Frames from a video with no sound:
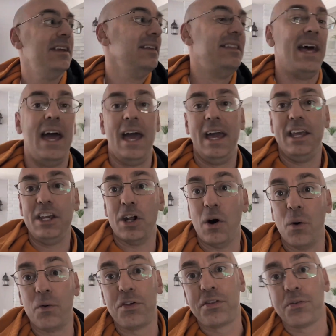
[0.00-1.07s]
Did
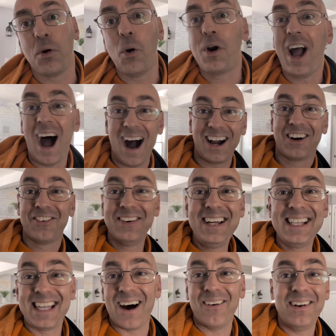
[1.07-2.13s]
they throw
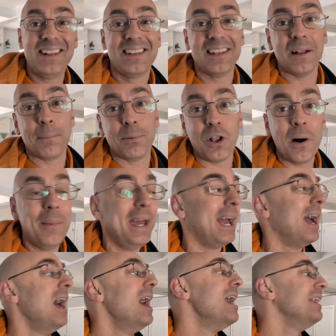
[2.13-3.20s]
concrete down into the
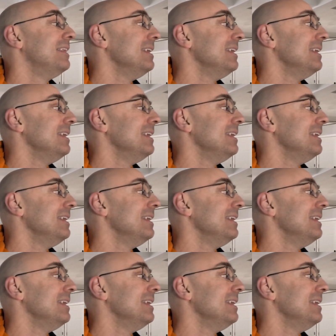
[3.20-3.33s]
plumbing?